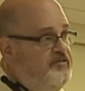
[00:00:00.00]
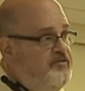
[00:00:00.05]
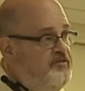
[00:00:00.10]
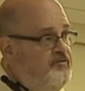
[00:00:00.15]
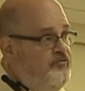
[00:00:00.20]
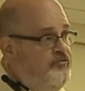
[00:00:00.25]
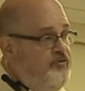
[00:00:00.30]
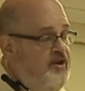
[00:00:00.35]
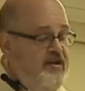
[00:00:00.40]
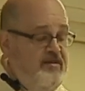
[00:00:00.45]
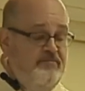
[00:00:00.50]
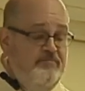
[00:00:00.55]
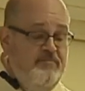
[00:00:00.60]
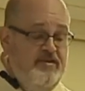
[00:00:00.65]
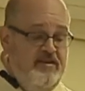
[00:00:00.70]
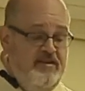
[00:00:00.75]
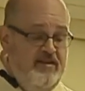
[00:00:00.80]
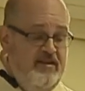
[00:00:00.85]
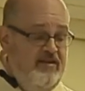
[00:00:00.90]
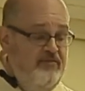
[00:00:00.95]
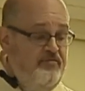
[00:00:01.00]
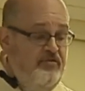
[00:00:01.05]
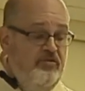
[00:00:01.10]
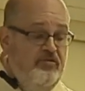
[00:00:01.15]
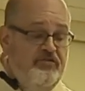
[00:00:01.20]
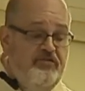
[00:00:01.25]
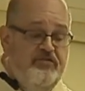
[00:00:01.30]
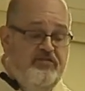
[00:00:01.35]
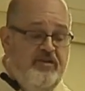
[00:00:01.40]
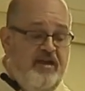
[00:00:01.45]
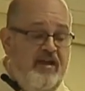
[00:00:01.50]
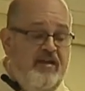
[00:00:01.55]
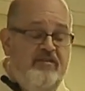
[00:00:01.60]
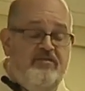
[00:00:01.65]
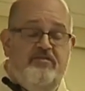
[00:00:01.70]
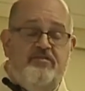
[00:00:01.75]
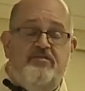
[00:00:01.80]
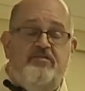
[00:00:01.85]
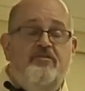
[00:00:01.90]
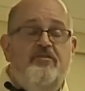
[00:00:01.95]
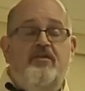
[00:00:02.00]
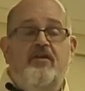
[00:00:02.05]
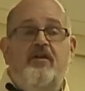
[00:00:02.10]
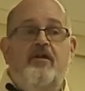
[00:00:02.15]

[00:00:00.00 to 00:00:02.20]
The great medieval saints